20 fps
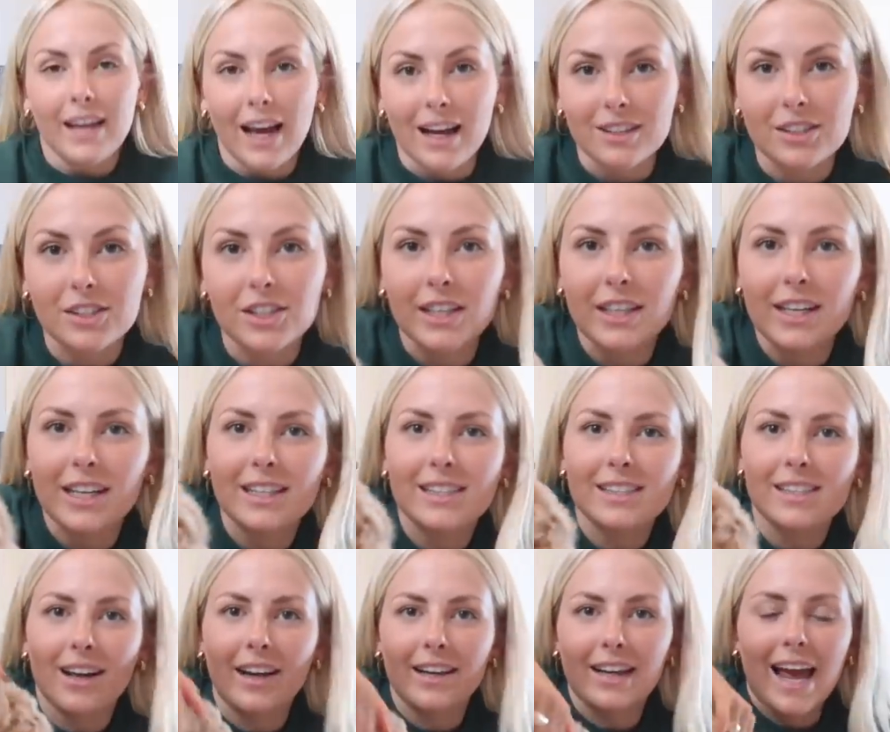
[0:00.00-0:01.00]
Yeah, she
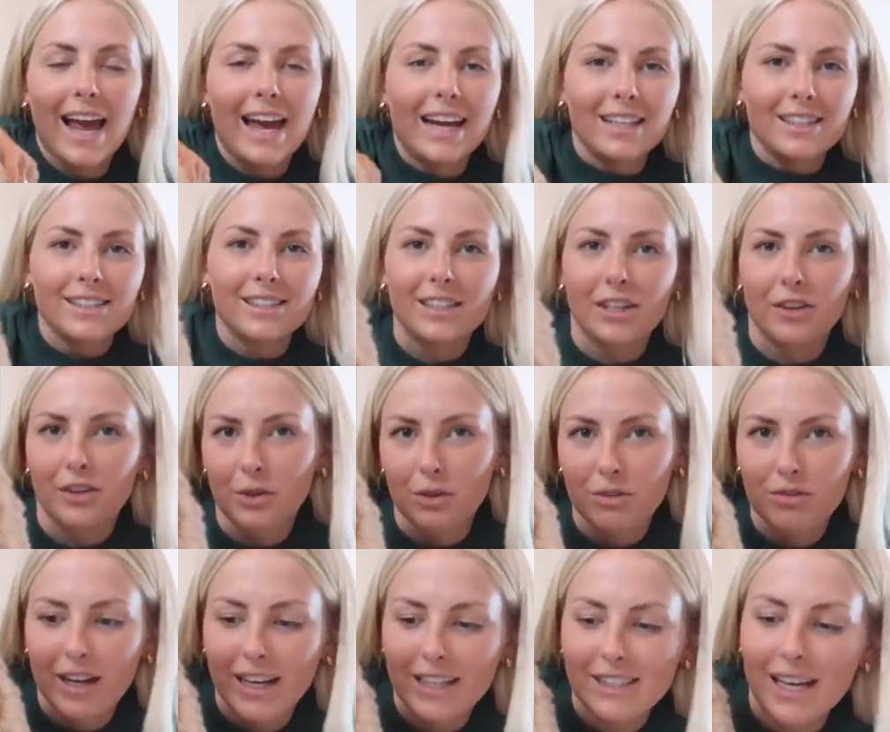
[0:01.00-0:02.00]
is like a
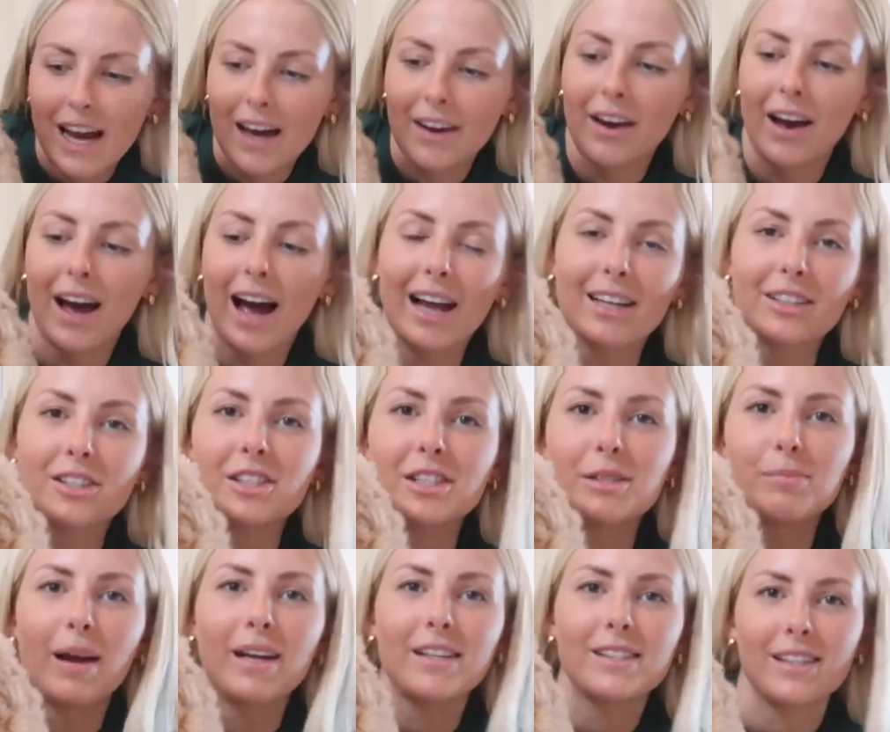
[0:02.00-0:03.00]
cereal fake tanner, and
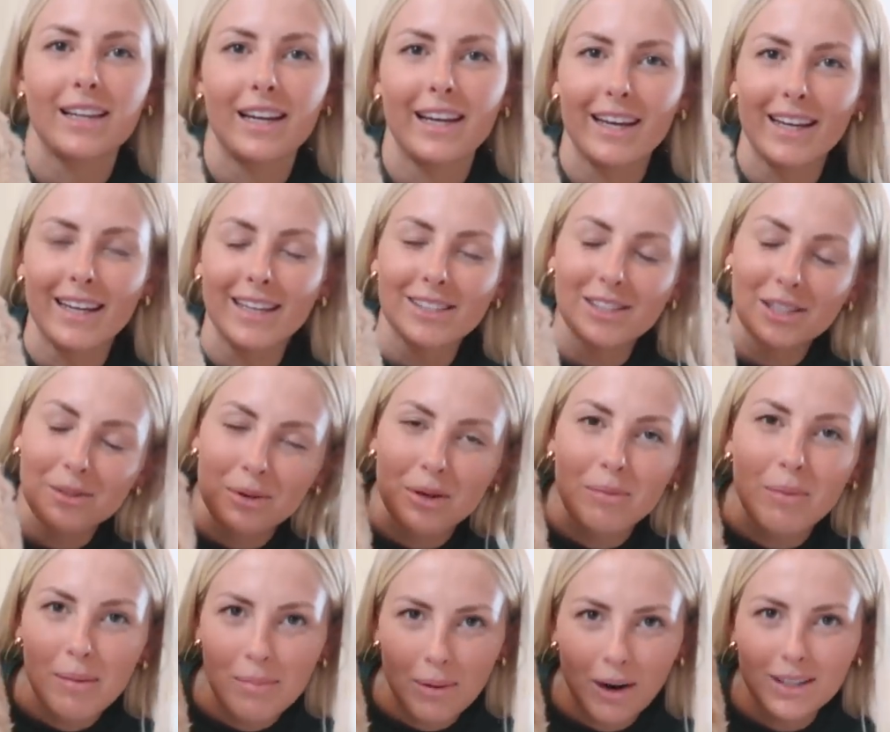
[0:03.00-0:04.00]
she's one
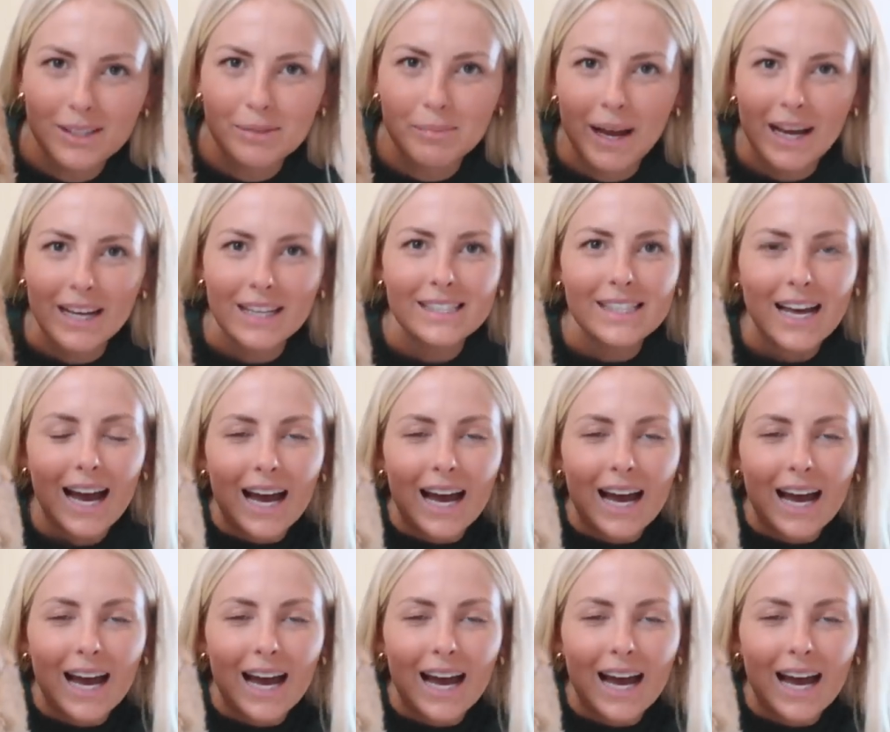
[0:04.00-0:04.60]
of my bridesmaids,